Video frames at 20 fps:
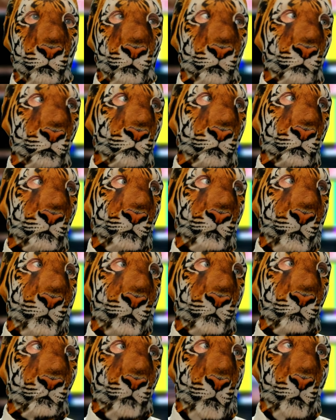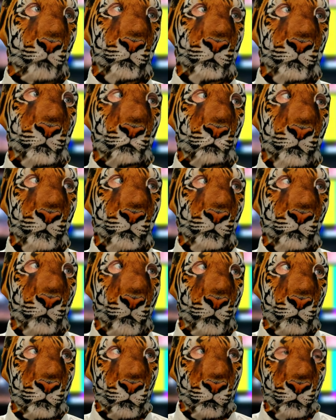concern about the lack of
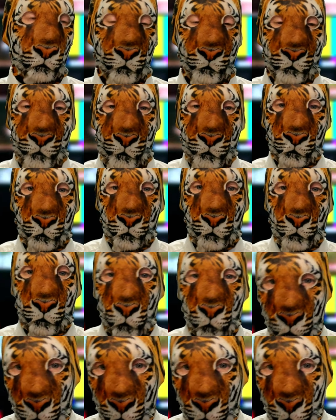epidemiological analysis.